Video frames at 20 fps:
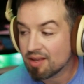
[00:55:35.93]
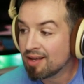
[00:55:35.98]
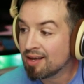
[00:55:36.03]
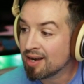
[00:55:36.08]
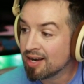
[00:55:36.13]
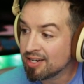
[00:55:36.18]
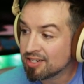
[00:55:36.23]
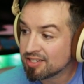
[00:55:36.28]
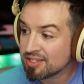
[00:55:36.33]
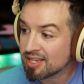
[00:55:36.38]

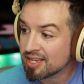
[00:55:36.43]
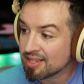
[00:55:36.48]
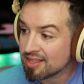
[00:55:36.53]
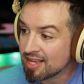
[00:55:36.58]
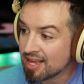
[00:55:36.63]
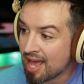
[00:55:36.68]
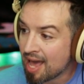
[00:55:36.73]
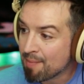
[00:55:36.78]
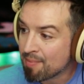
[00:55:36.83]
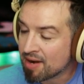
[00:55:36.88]
An interesting
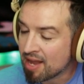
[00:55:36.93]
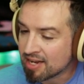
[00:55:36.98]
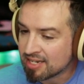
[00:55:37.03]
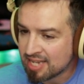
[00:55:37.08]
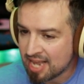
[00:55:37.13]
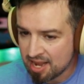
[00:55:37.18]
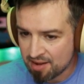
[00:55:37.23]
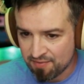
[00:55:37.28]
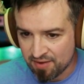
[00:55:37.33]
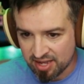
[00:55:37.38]
thing happened at
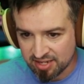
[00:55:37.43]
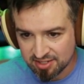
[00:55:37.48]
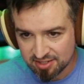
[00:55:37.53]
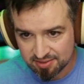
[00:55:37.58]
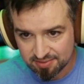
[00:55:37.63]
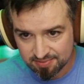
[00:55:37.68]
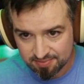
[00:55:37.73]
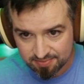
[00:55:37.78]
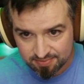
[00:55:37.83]
Tankfest,